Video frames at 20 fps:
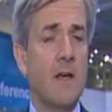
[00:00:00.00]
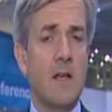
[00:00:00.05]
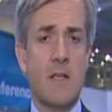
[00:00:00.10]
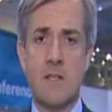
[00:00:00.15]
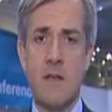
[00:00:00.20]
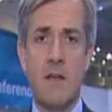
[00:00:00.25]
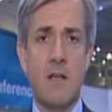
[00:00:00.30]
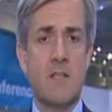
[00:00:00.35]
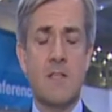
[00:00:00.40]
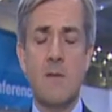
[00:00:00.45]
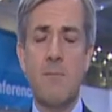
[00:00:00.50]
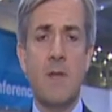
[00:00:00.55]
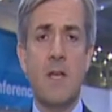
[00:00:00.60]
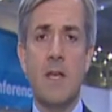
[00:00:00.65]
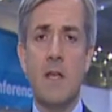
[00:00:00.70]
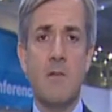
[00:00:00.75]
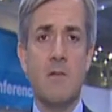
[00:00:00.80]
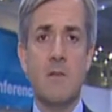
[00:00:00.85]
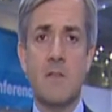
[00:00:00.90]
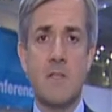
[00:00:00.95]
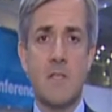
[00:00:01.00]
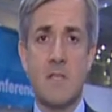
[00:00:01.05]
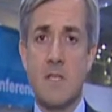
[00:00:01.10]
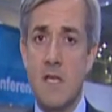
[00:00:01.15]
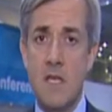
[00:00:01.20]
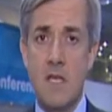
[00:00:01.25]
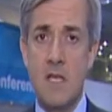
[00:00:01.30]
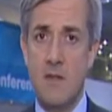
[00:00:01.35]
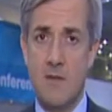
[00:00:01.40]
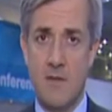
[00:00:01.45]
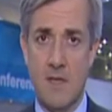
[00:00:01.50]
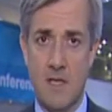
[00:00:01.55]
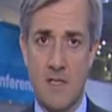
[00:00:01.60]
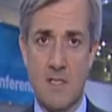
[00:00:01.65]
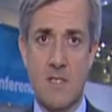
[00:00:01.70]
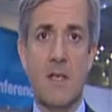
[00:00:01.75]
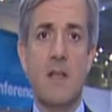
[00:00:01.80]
So I simply don't see this.